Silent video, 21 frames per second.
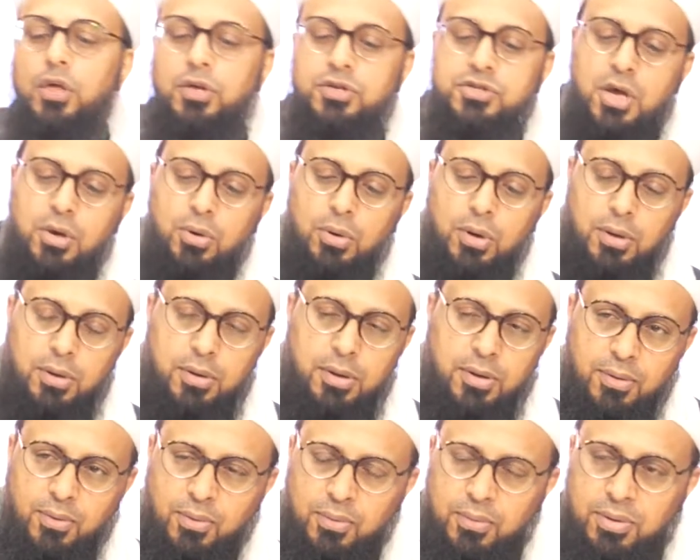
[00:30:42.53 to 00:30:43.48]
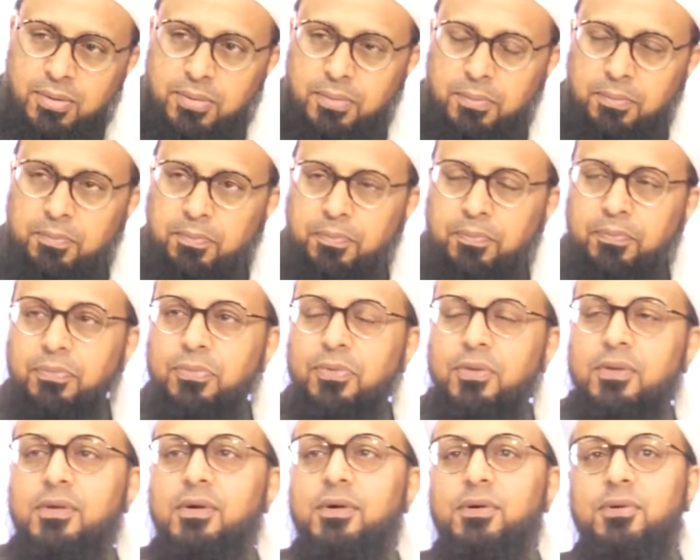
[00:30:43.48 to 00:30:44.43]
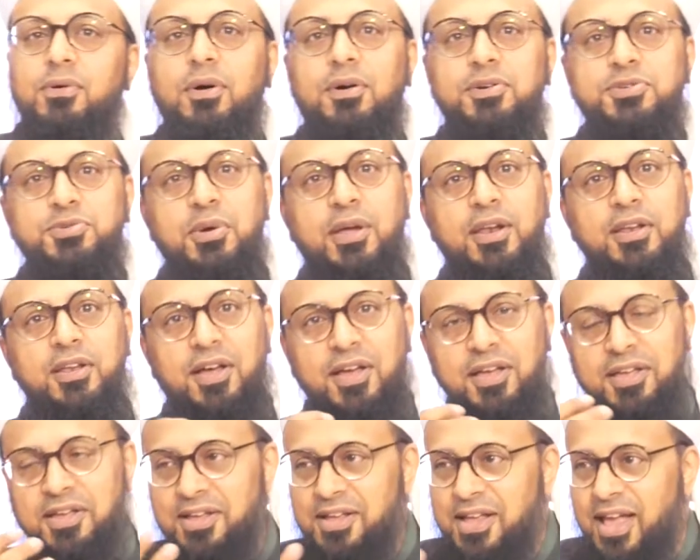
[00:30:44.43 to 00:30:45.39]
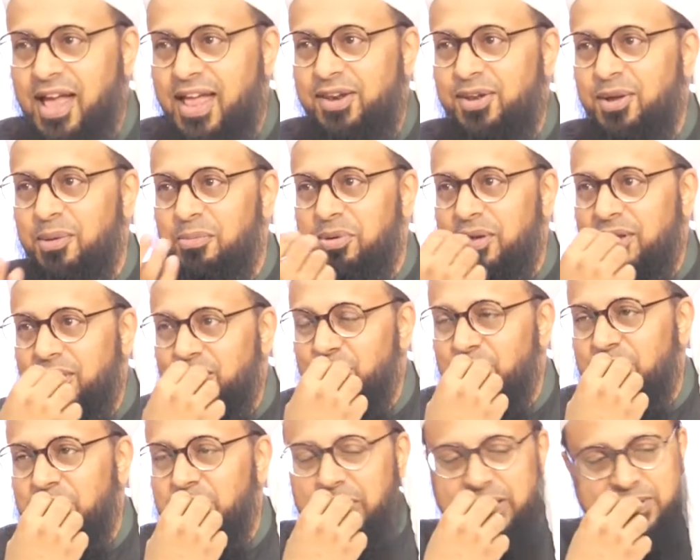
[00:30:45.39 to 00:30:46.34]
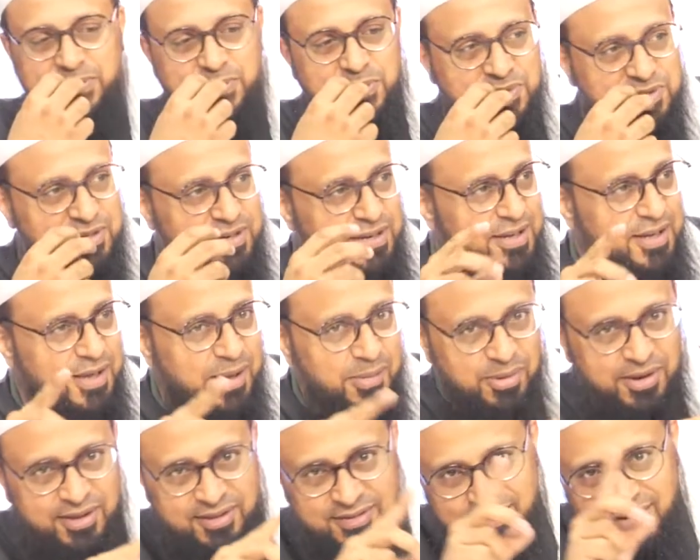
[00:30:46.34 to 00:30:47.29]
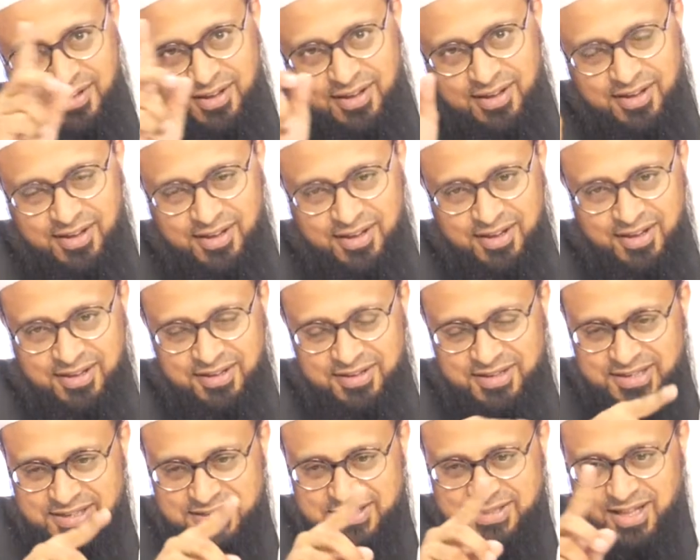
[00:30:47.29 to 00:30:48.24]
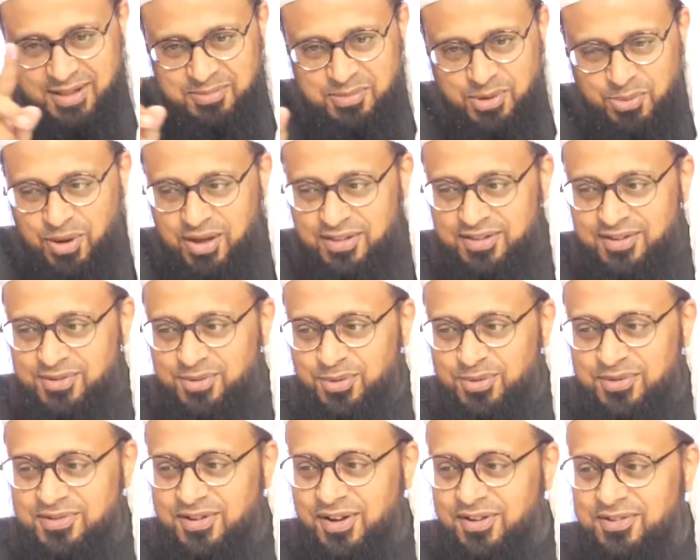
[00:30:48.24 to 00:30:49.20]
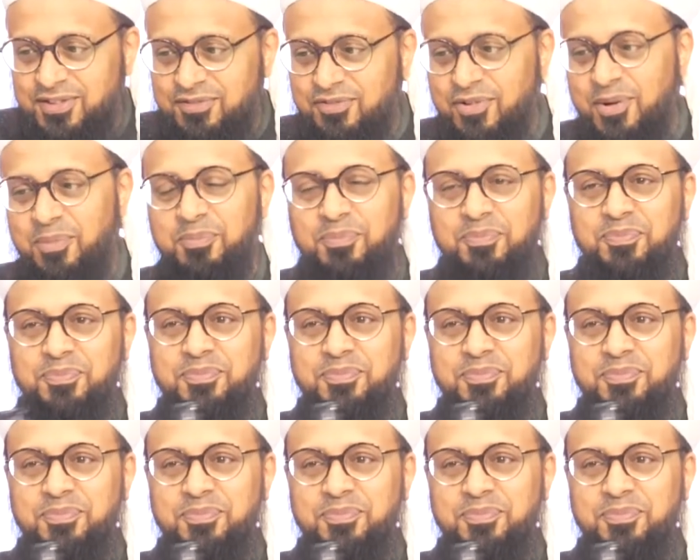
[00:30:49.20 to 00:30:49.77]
So, oh gosh, where did I end up talking about sorcery? Please tell me where this all started from.